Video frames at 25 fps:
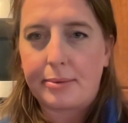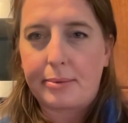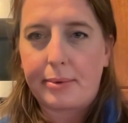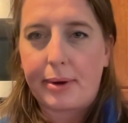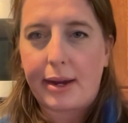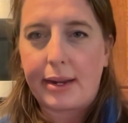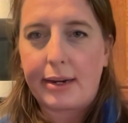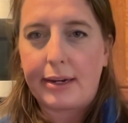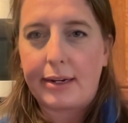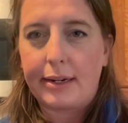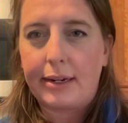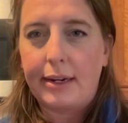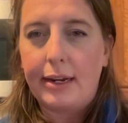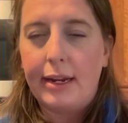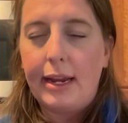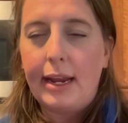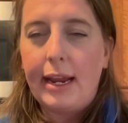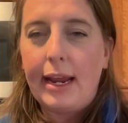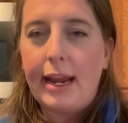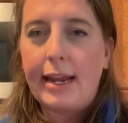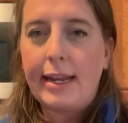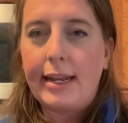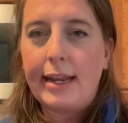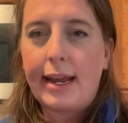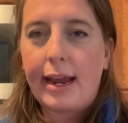water.
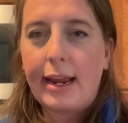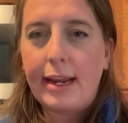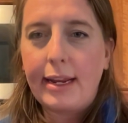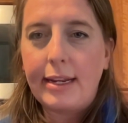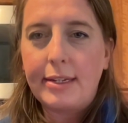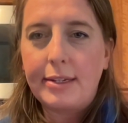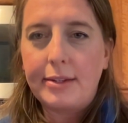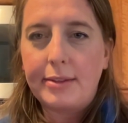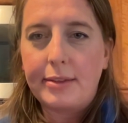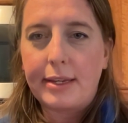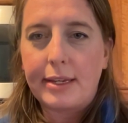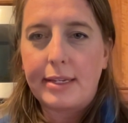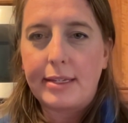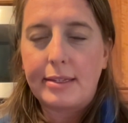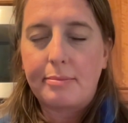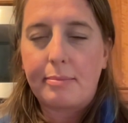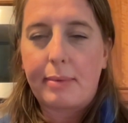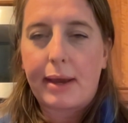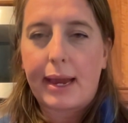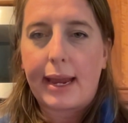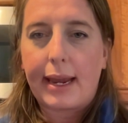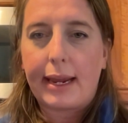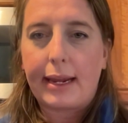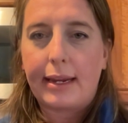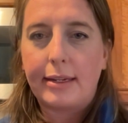And I do this
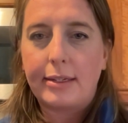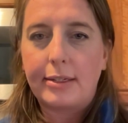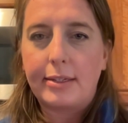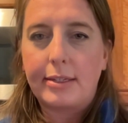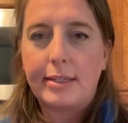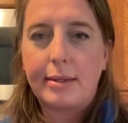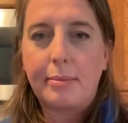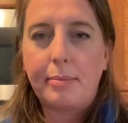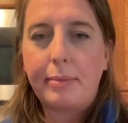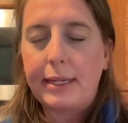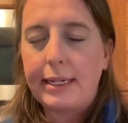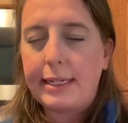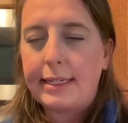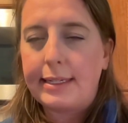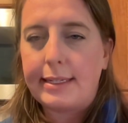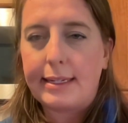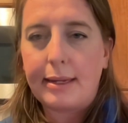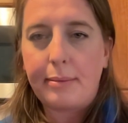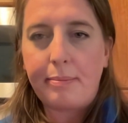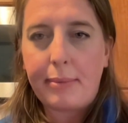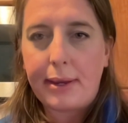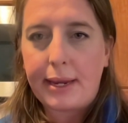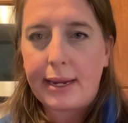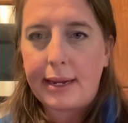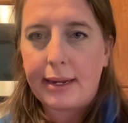by simply
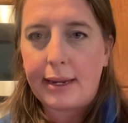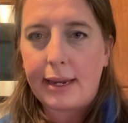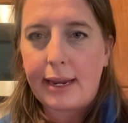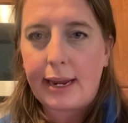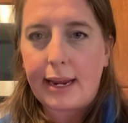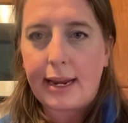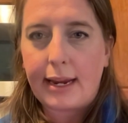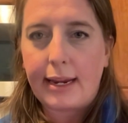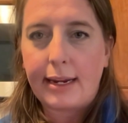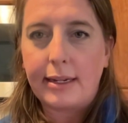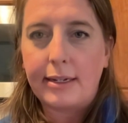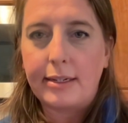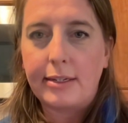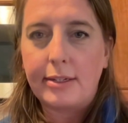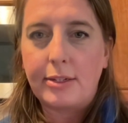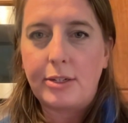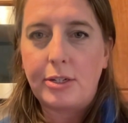dipping a